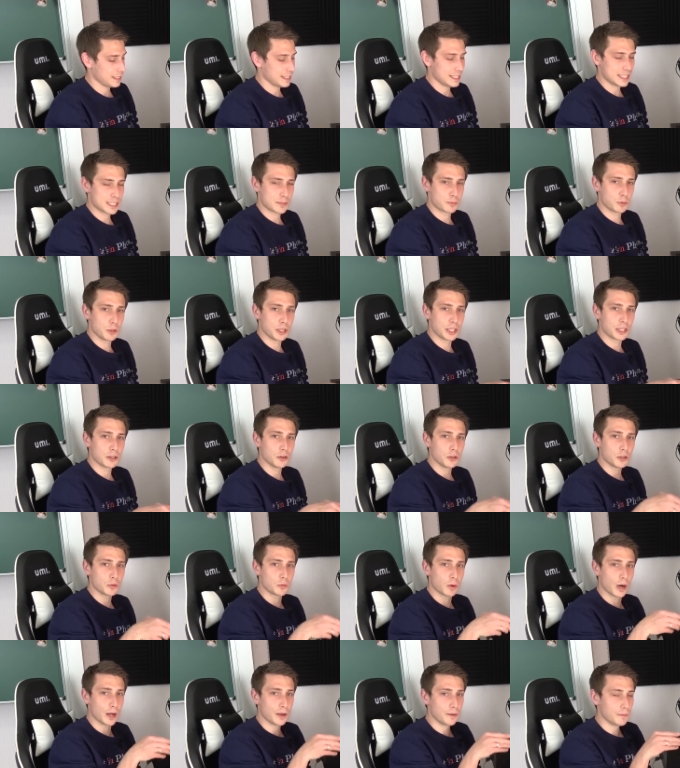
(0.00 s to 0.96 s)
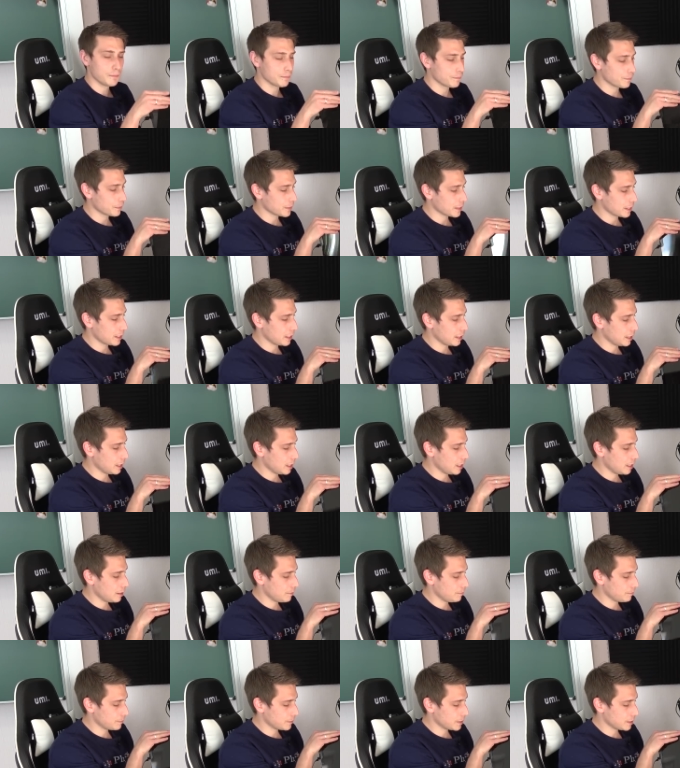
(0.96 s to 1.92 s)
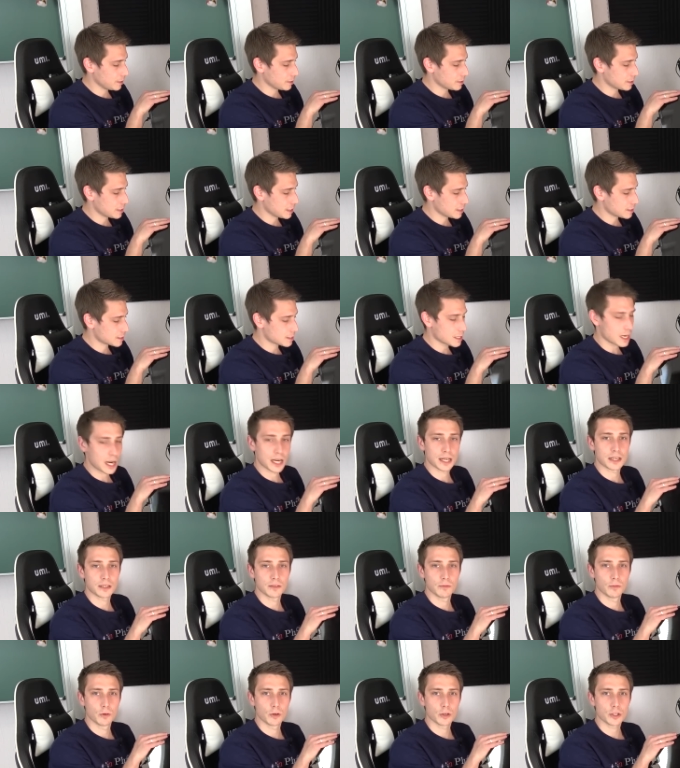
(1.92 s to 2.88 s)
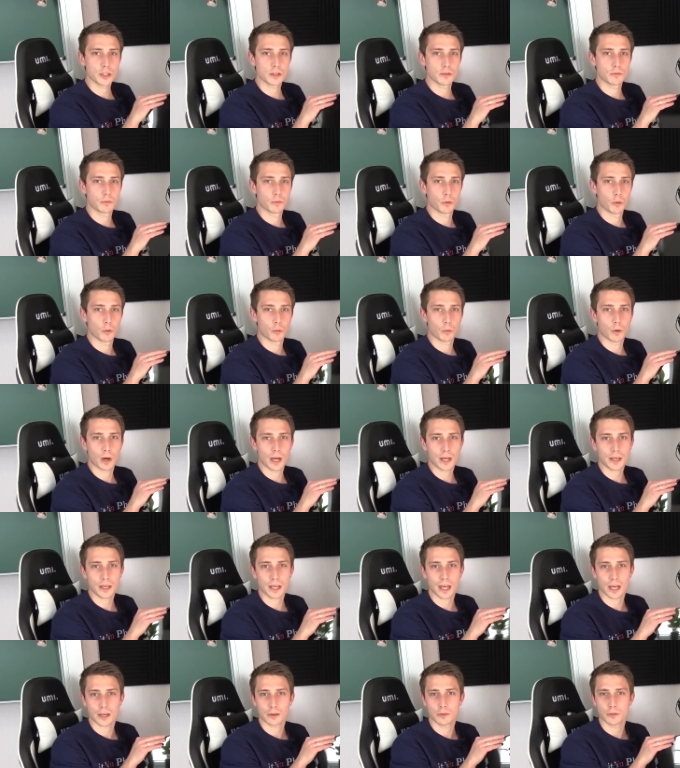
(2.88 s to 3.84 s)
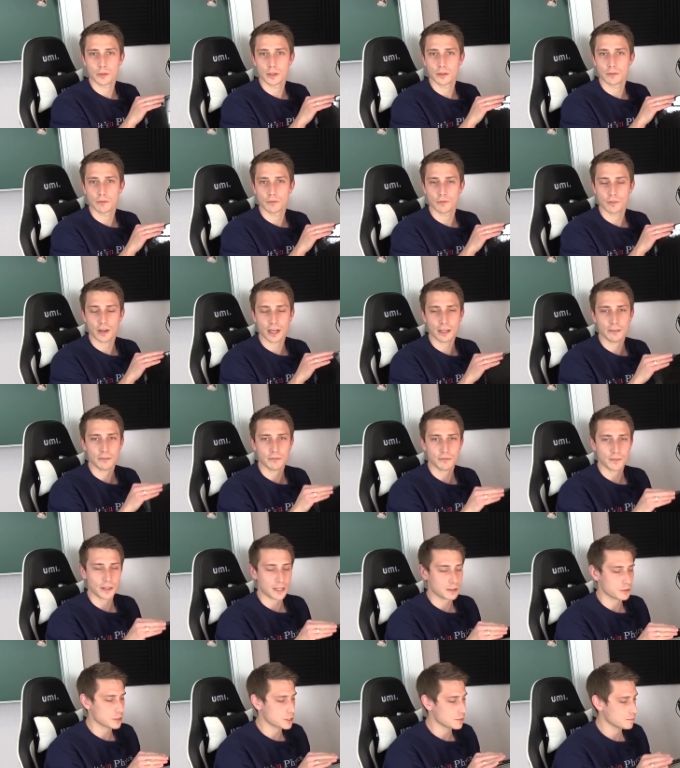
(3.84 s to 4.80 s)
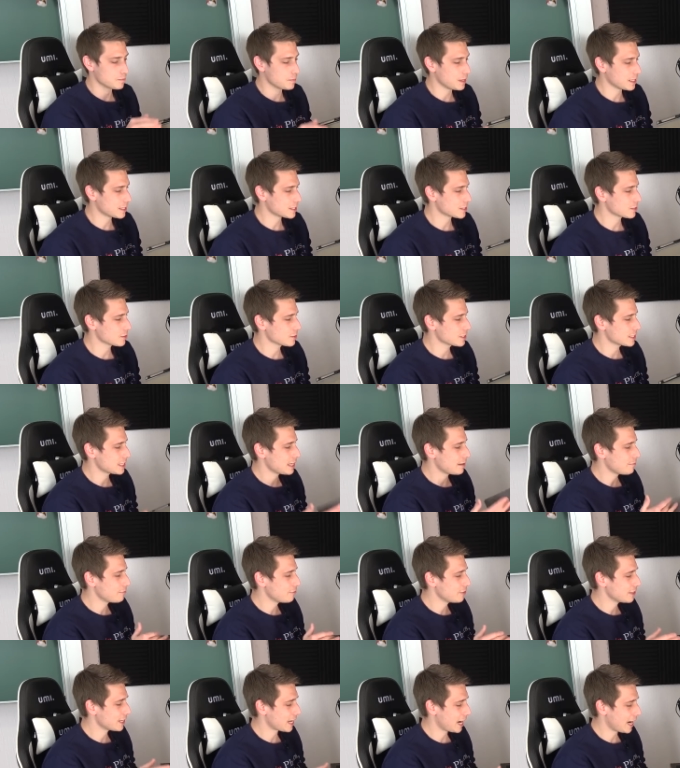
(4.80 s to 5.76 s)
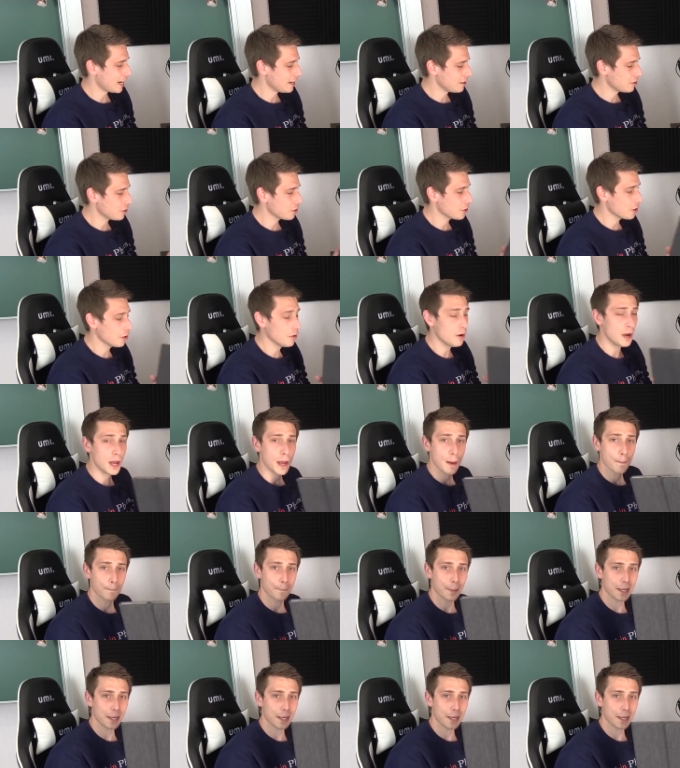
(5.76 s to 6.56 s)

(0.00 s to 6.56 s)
It's a pretty good one. That's like the version for $105,000 or something, I don't know,